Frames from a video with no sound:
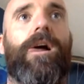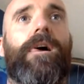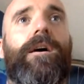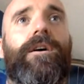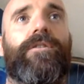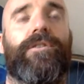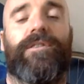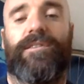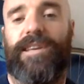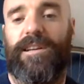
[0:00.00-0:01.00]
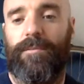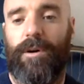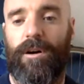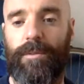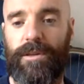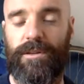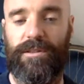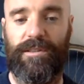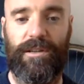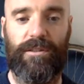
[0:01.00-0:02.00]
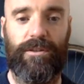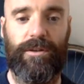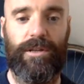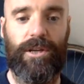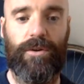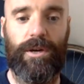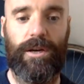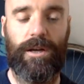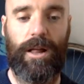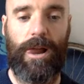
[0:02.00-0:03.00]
You could take up a hobby. You could start doing yoga.